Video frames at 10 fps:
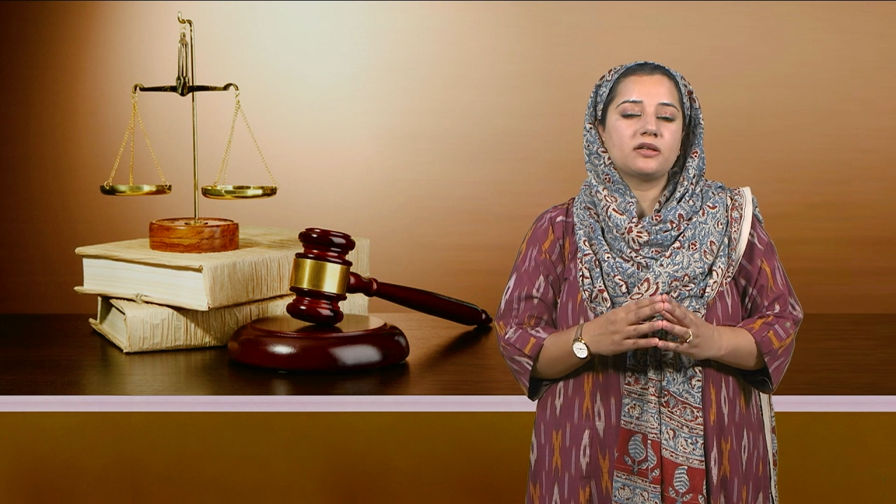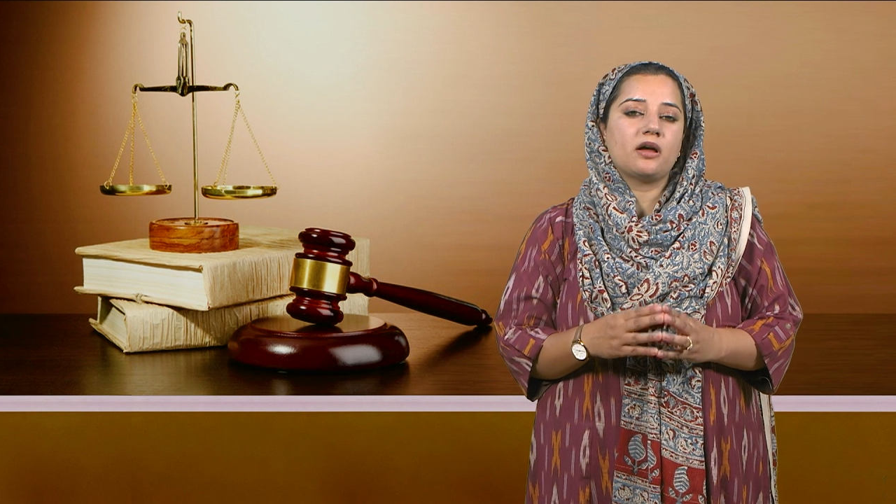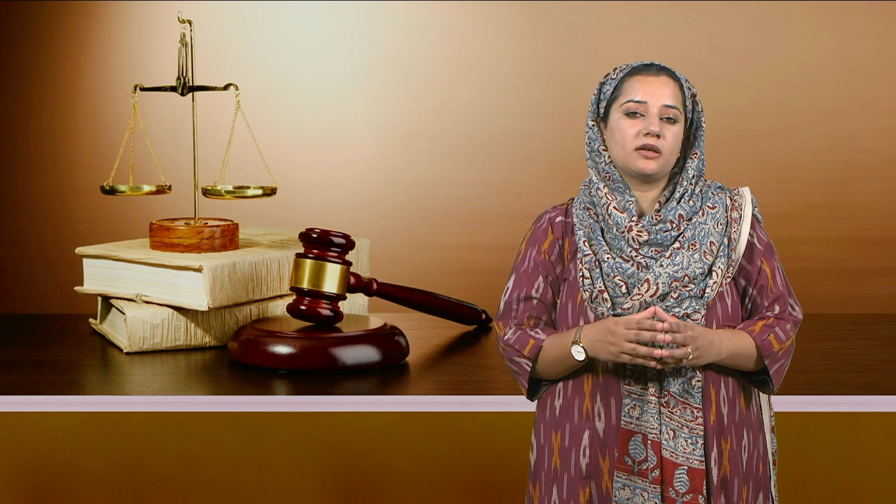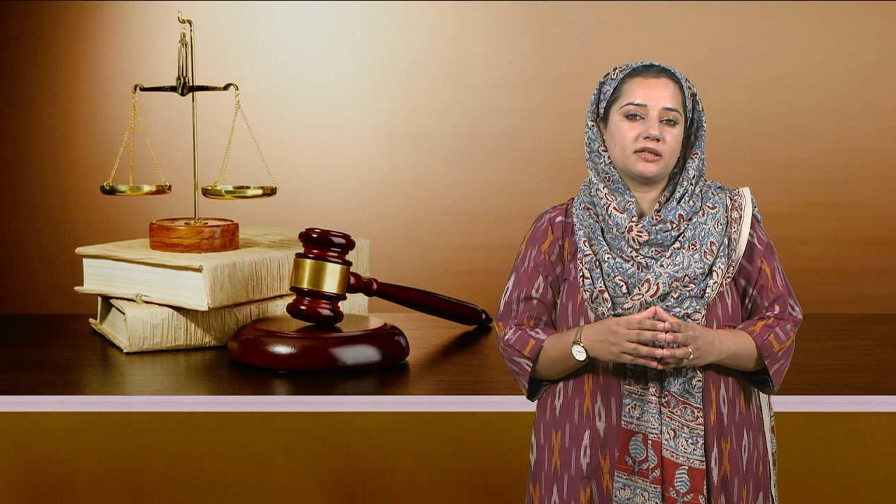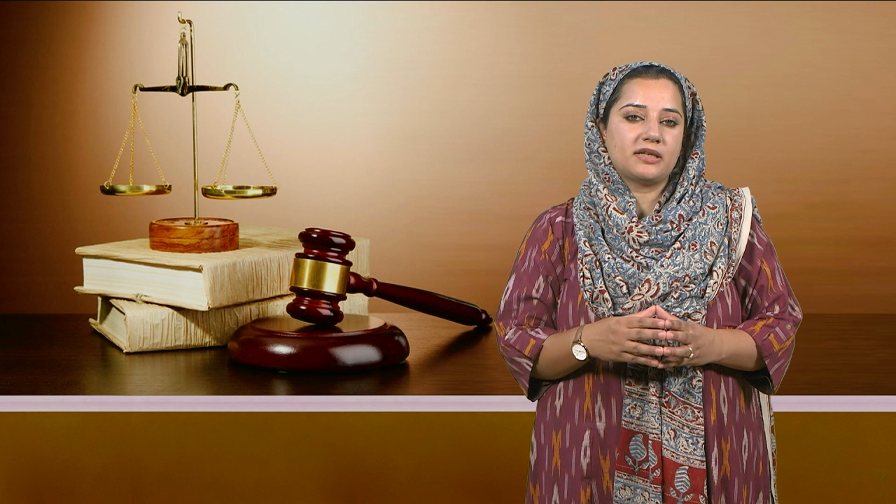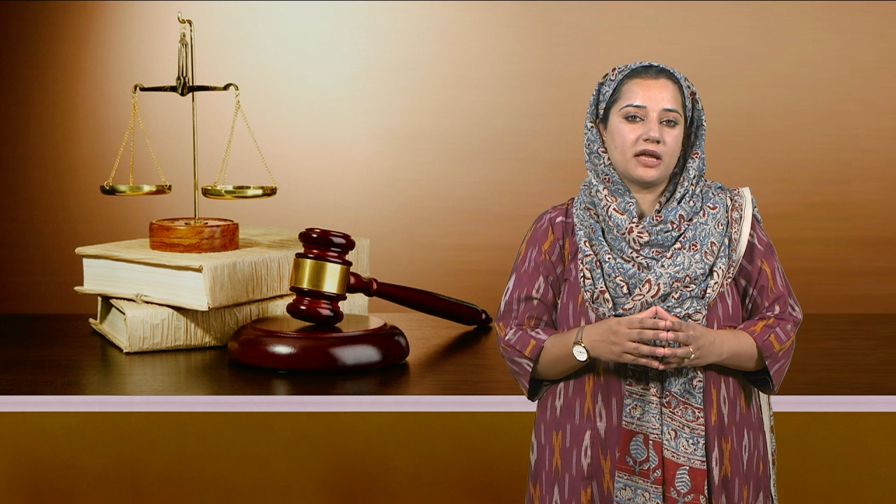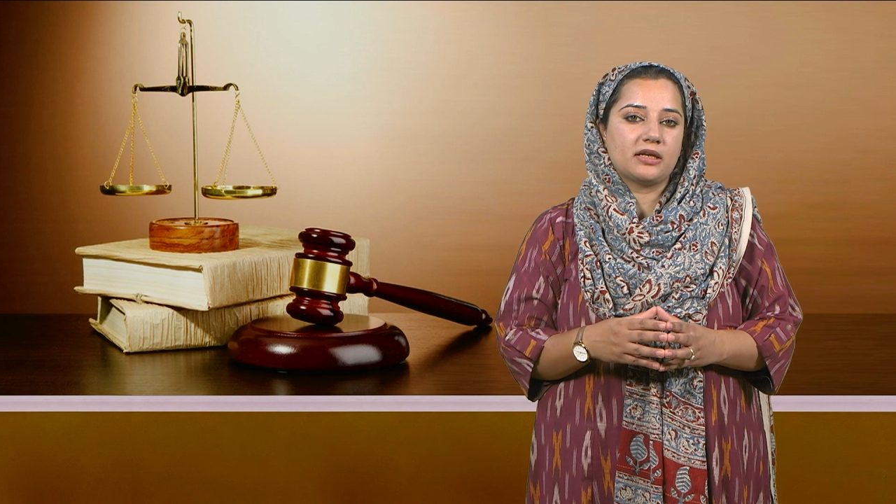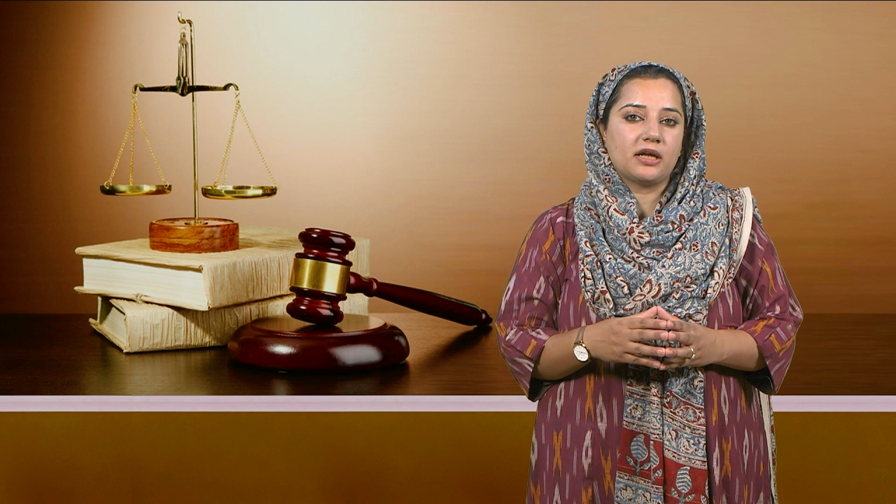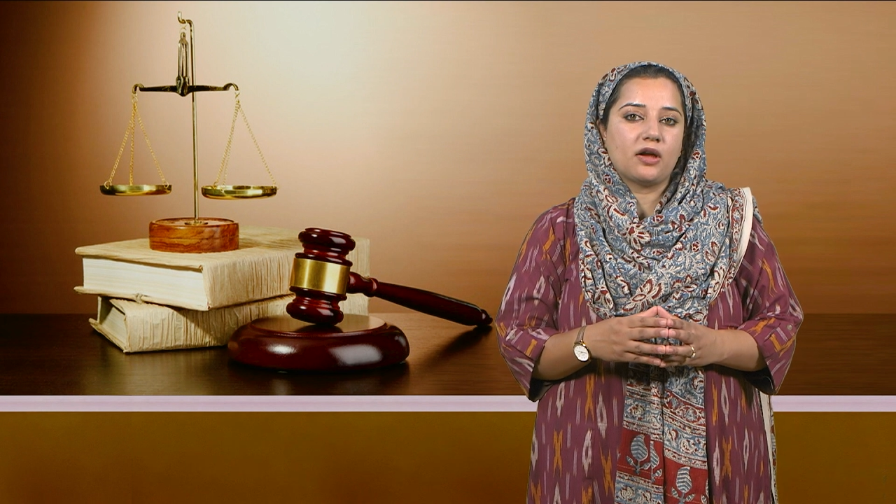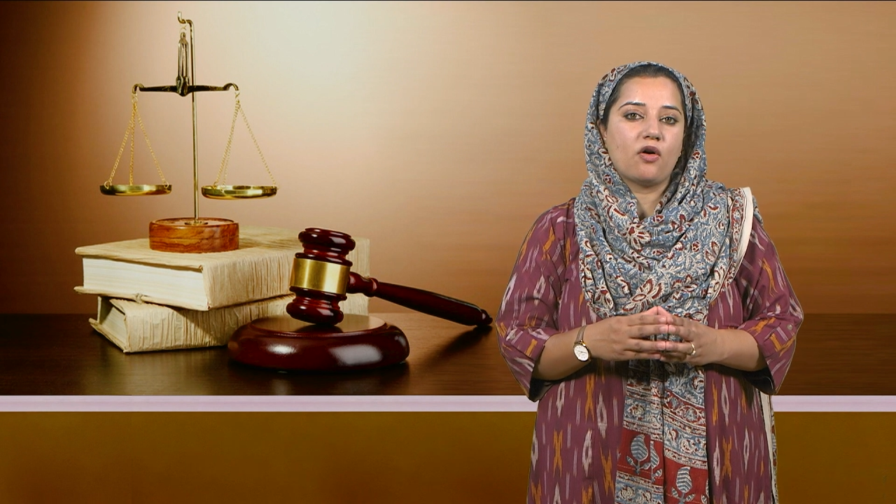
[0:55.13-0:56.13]

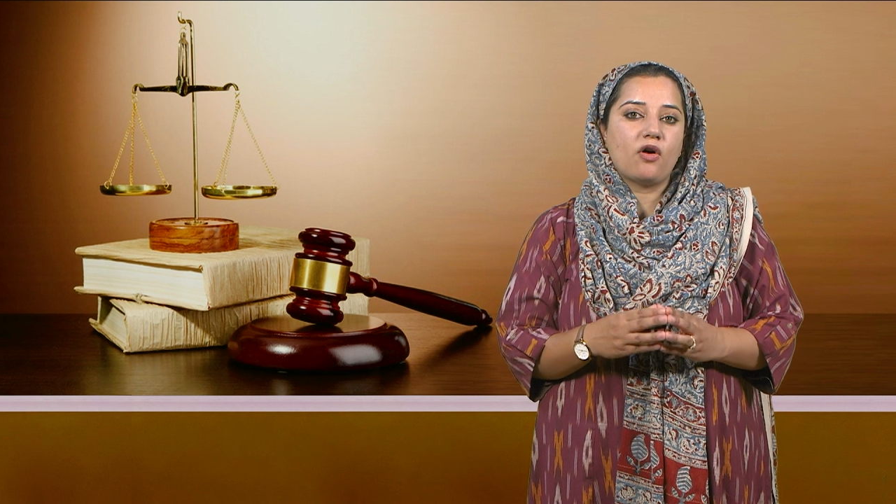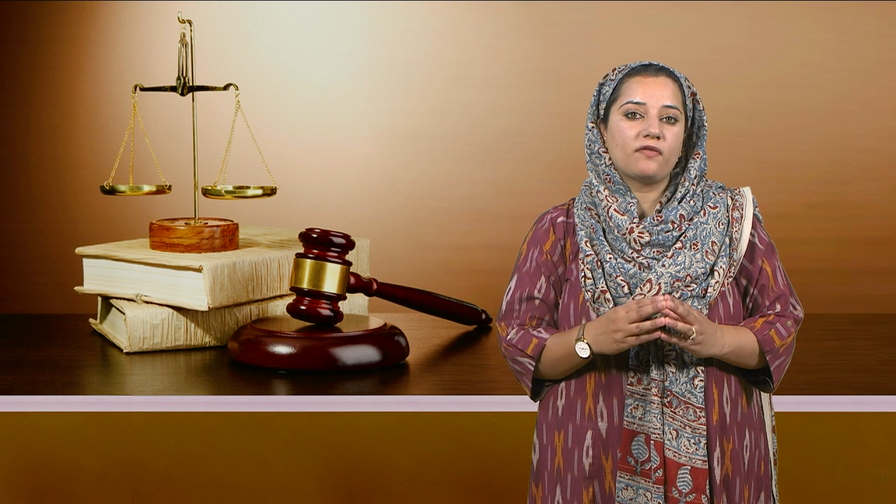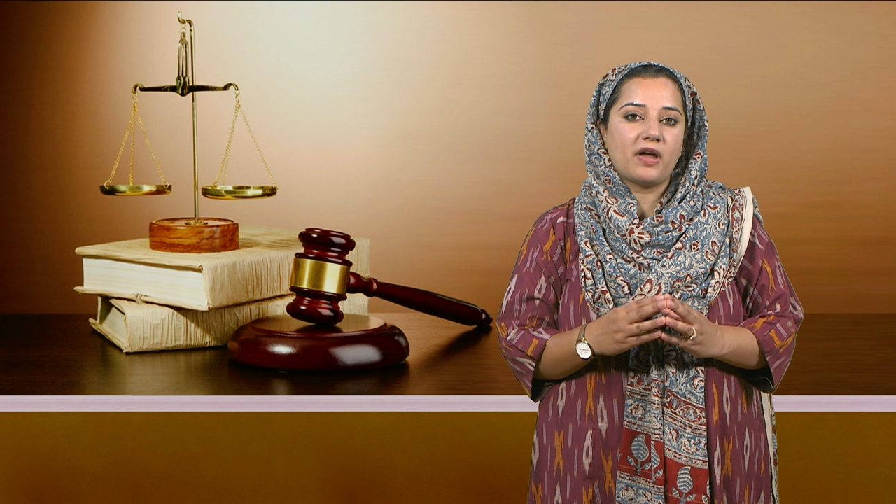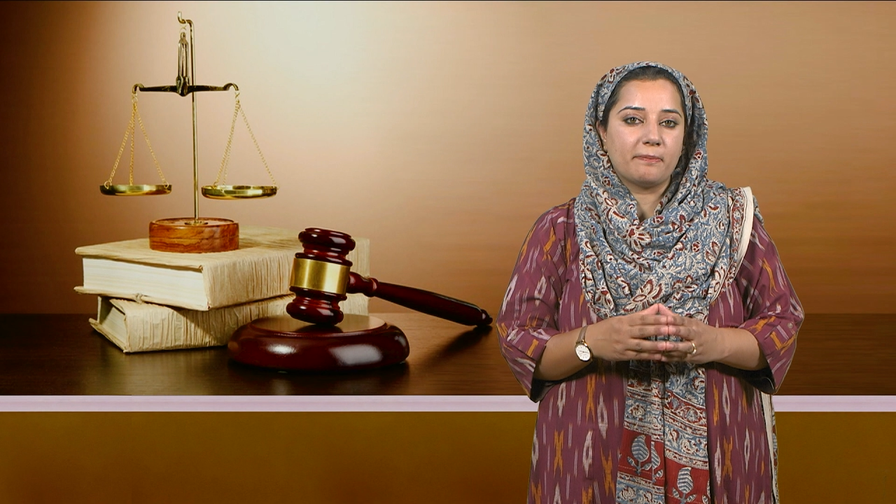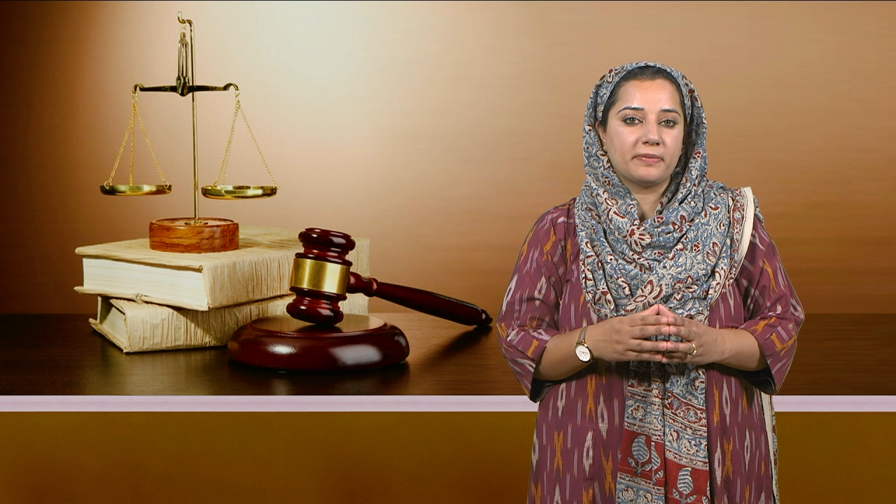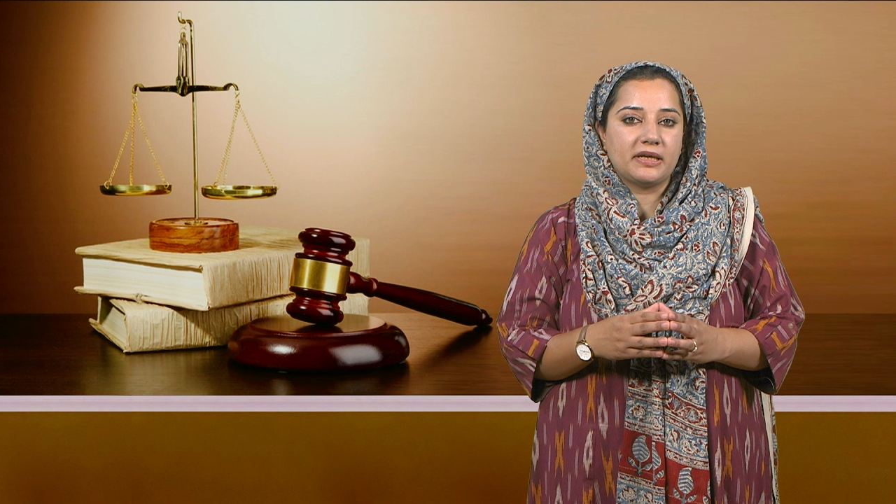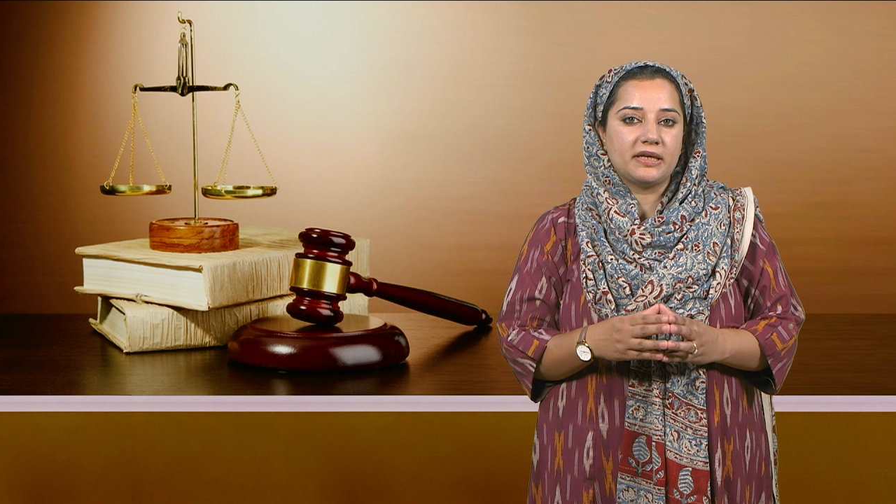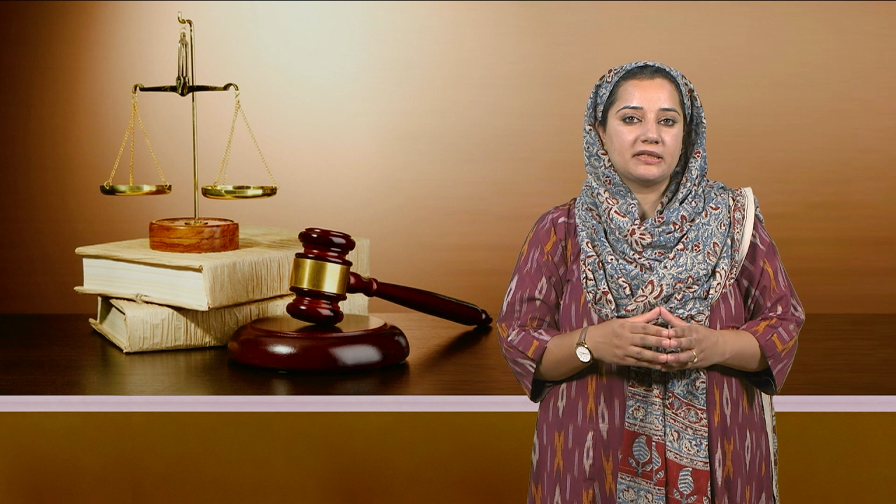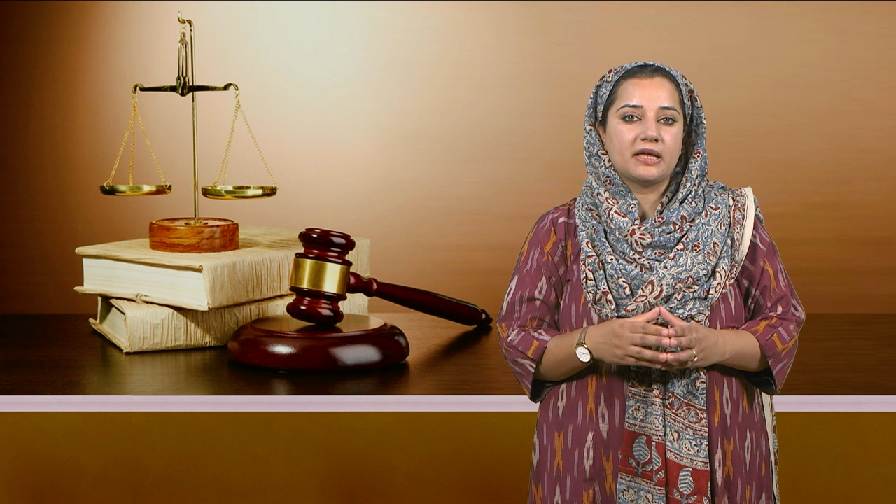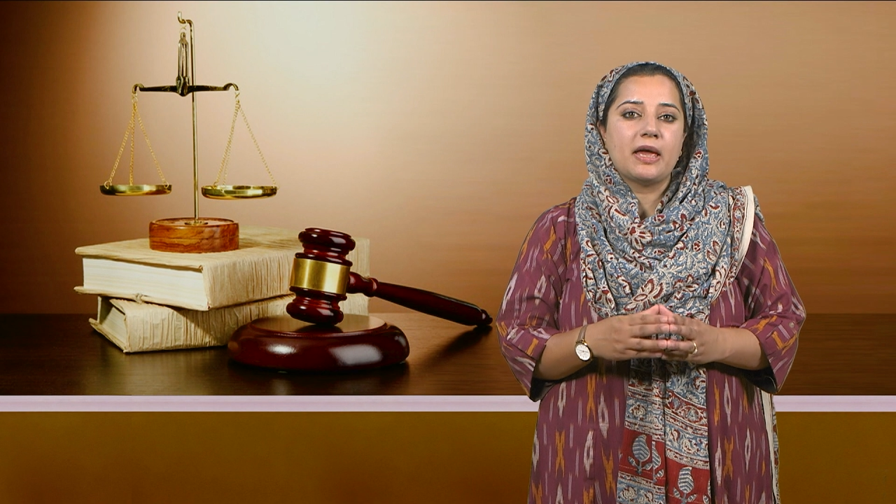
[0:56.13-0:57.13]
understanding of companies